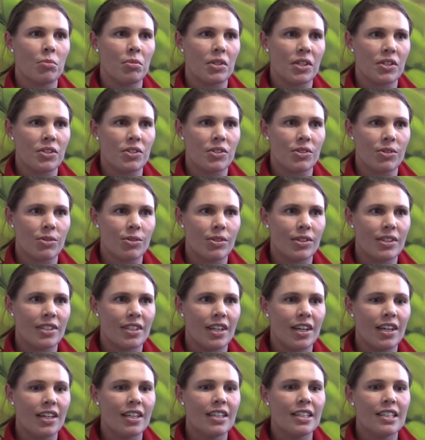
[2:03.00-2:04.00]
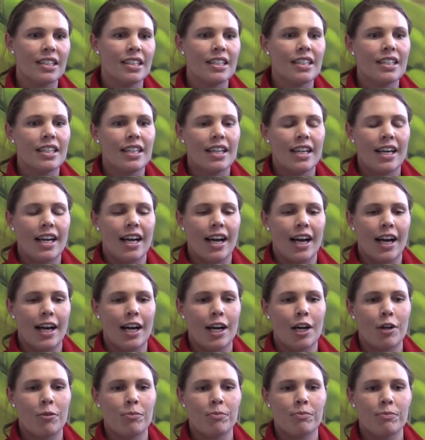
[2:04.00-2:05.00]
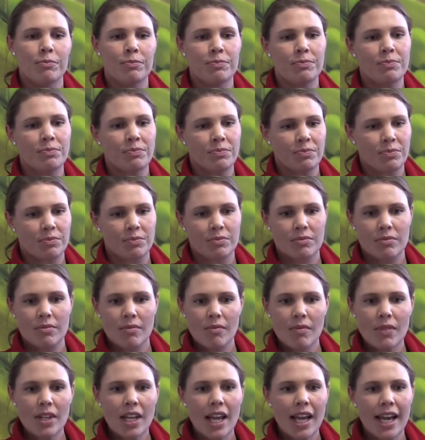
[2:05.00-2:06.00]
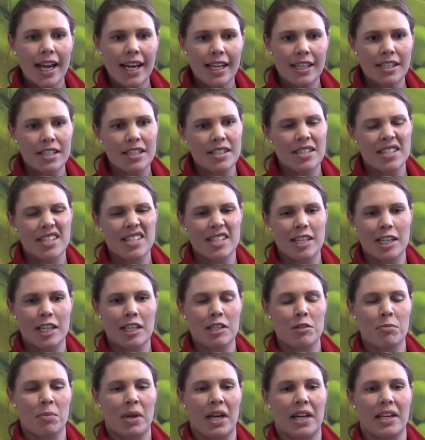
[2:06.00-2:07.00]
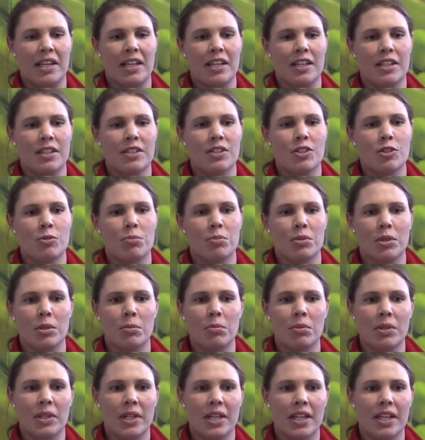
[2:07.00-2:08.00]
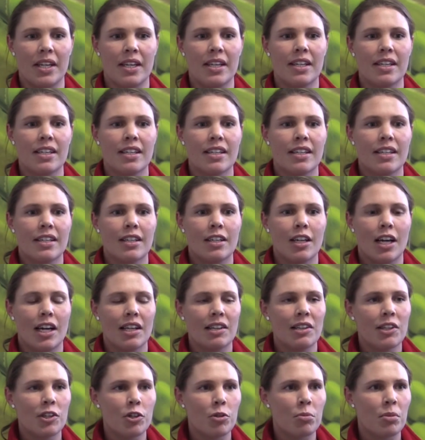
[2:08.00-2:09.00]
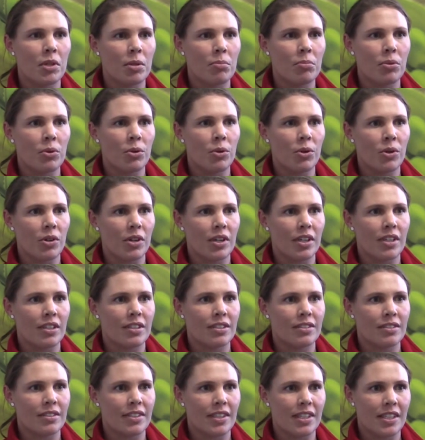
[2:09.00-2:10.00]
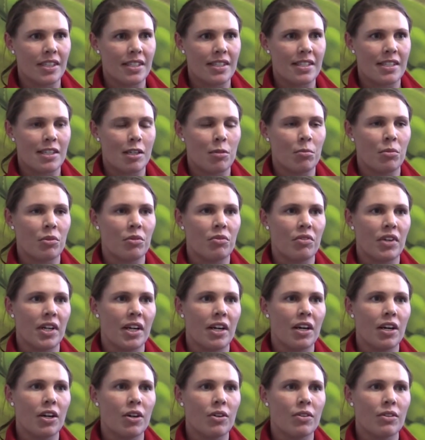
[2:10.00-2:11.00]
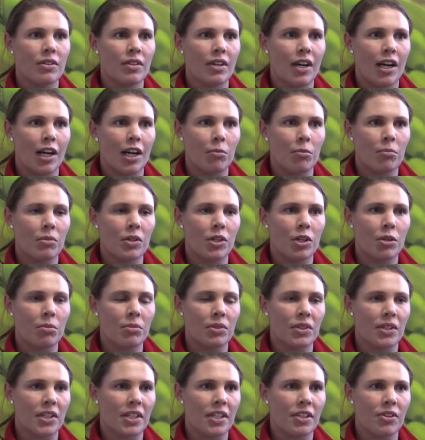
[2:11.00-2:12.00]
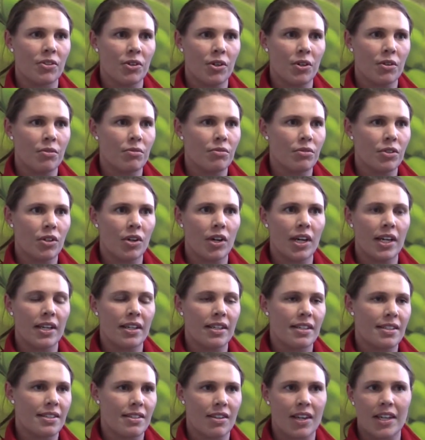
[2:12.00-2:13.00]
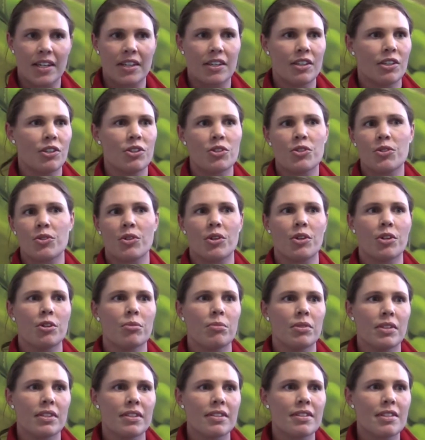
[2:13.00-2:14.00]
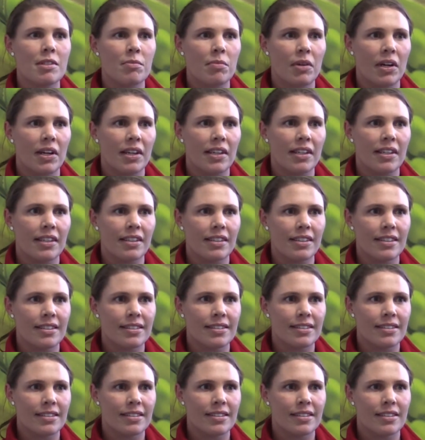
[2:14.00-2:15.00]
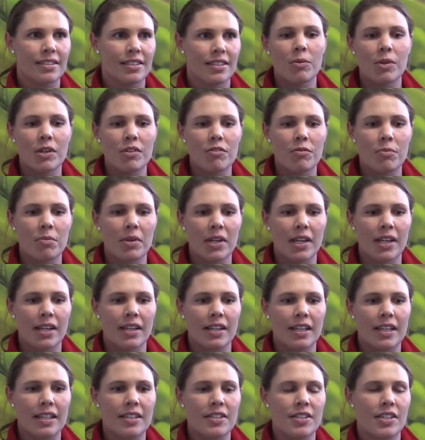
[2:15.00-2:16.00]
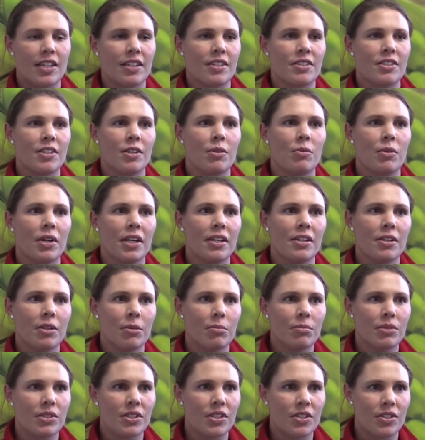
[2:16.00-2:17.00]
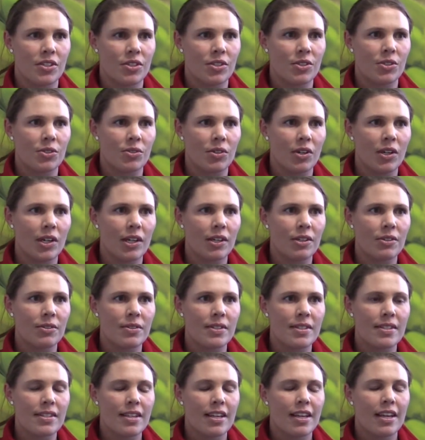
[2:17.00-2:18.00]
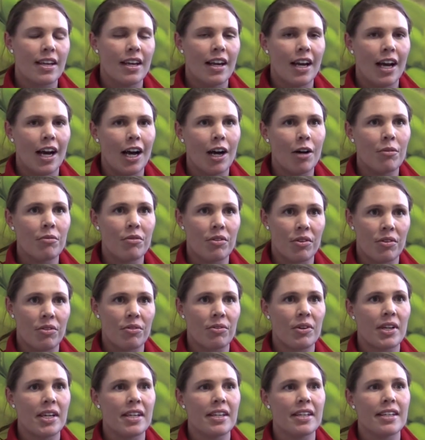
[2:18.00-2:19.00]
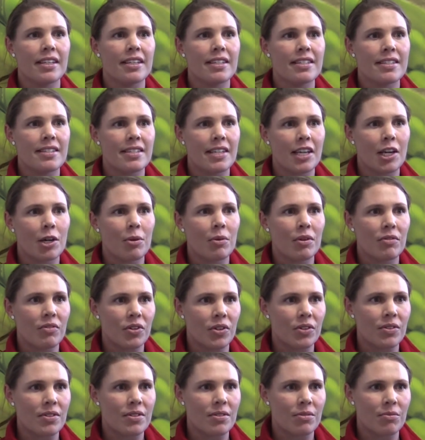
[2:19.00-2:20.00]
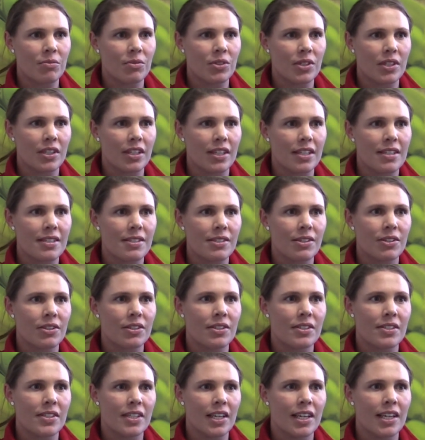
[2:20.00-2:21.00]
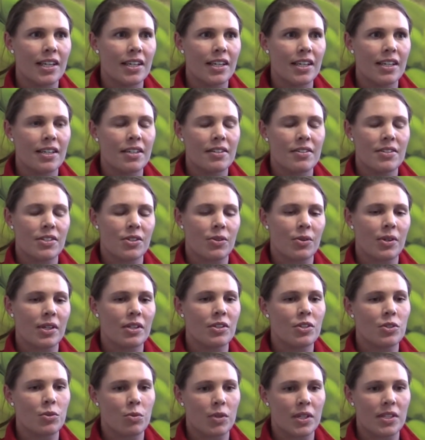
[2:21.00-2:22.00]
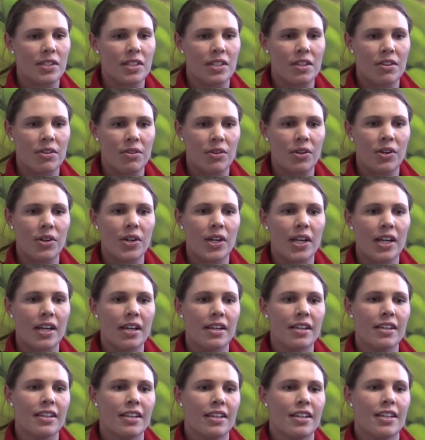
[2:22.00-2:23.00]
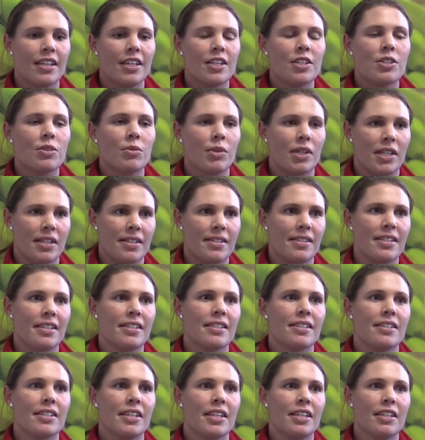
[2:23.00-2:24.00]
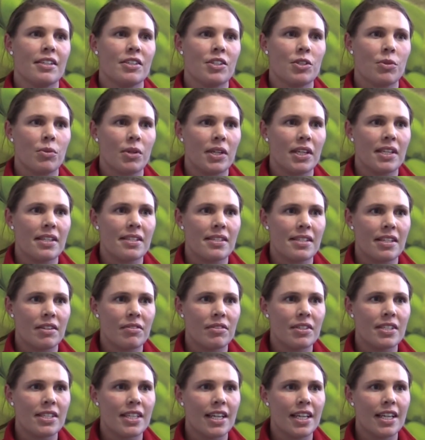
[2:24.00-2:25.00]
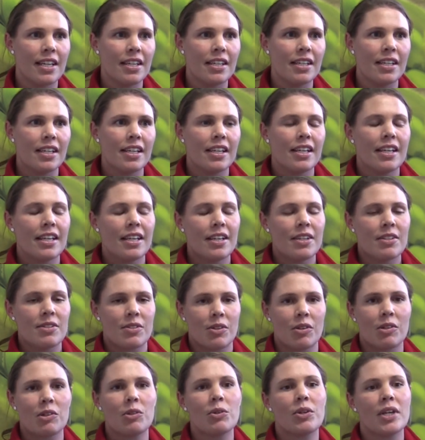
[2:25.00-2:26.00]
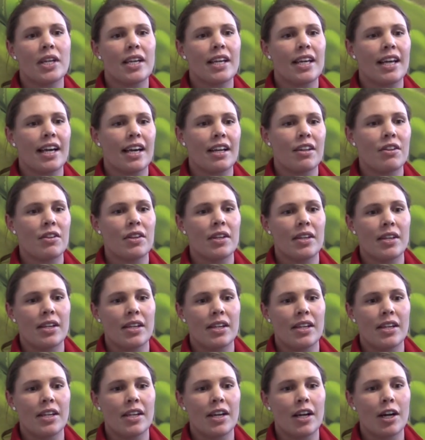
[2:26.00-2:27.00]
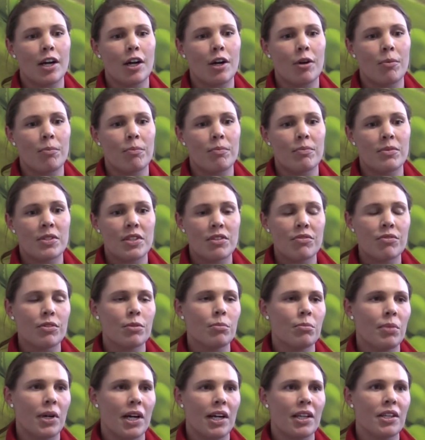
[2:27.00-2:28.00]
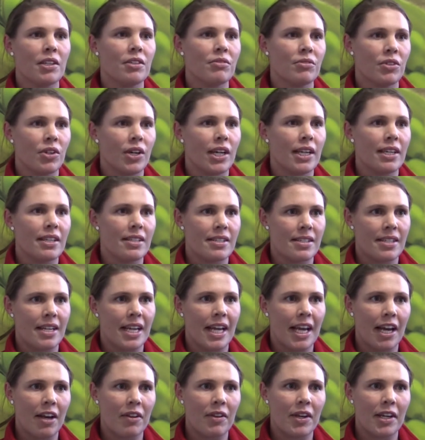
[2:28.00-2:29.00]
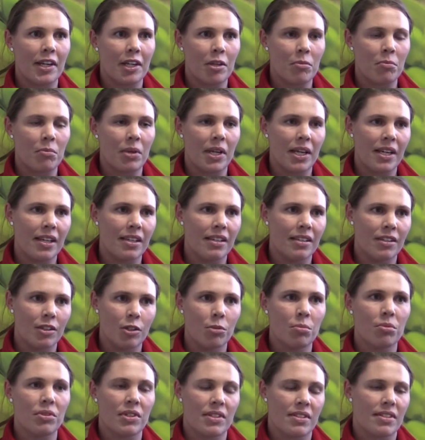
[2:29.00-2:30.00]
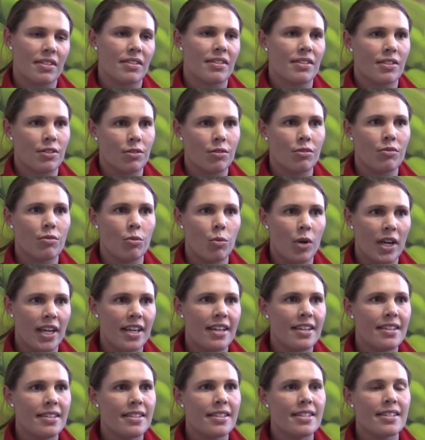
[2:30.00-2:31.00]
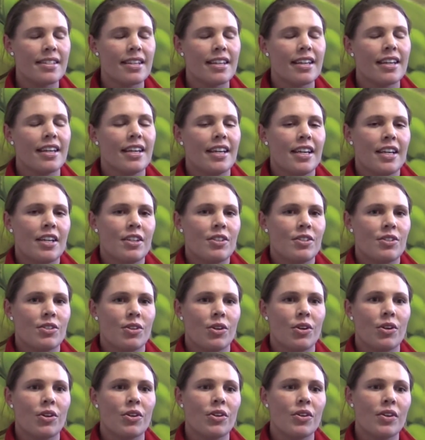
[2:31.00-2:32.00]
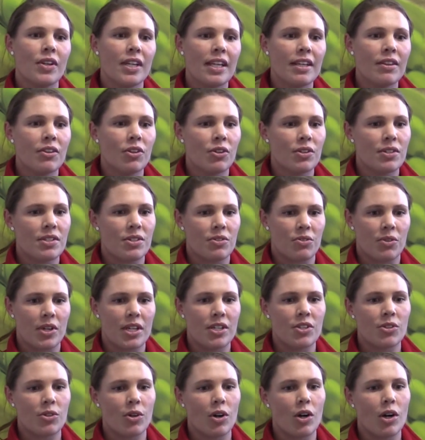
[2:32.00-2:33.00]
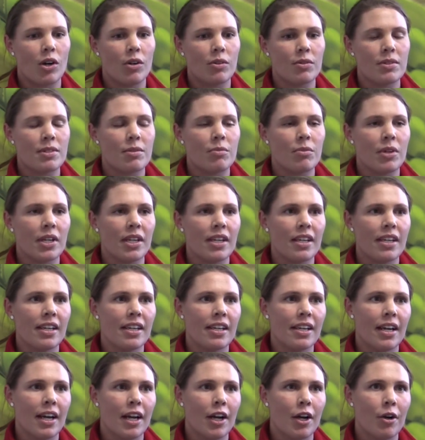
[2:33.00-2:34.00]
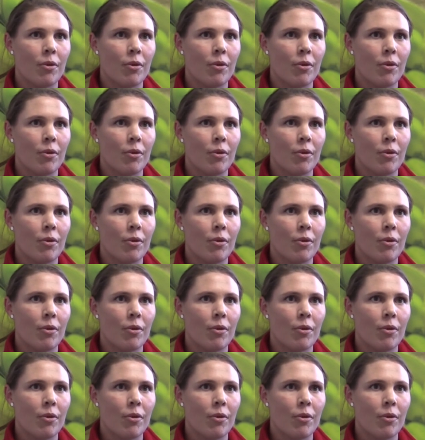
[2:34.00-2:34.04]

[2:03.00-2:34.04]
bit shorter, and a disease package probably a little bit poorer than some of our commonly grown varieties like your Latrobe and Spartacus. We've been conducting weed competition trials for 3 years now. We've got some really solid data, so in 2013, 2016 and 2017. So looking at the different barley varieties and how they compete in the presence of weeds. So in those 3 trials we